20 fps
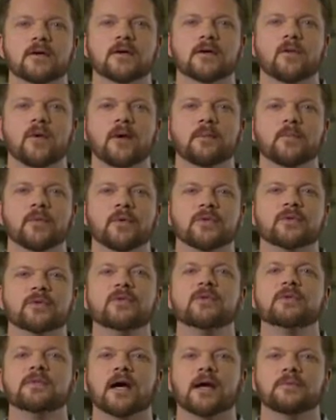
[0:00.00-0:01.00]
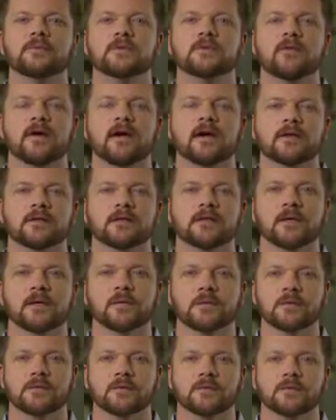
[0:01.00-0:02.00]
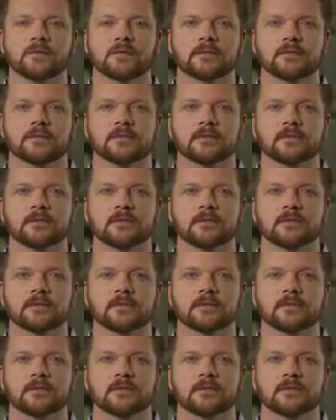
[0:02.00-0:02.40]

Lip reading: equipped with two types of fire extinguishers,